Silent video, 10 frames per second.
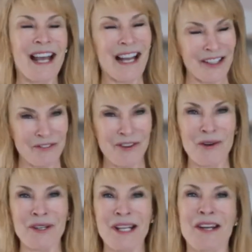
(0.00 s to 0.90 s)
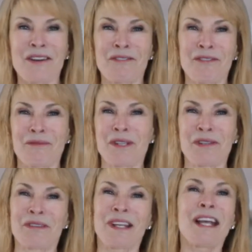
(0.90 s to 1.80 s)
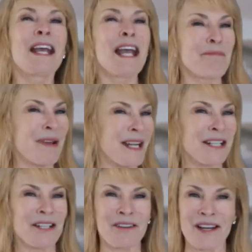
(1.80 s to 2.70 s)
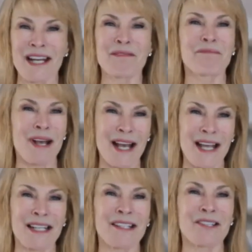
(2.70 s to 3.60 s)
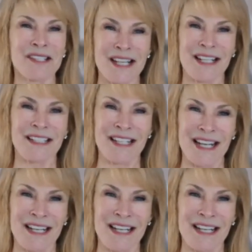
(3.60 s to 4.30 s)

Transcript: I look forward to hearing from you and make it a great buying or selling